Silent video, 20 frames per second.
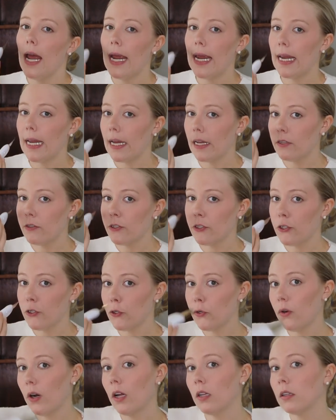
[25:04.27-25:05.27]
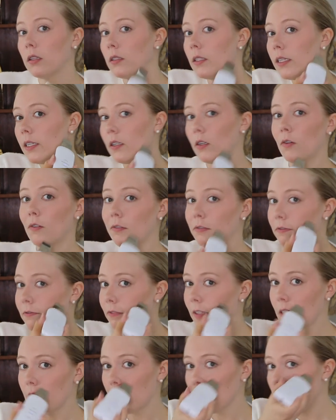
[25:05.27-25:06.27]
and do a little
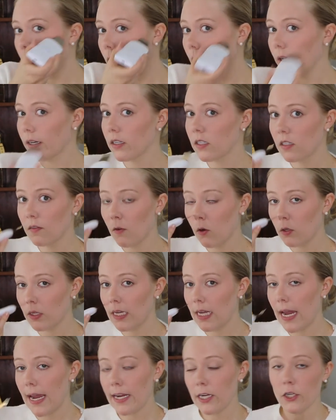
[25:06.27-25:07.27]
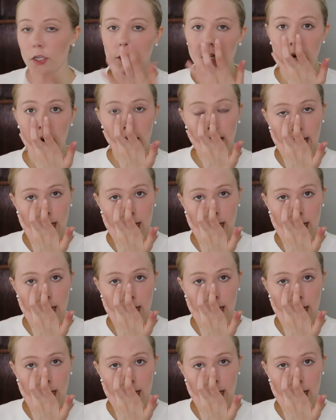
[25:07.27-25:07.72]
physical exfoliation.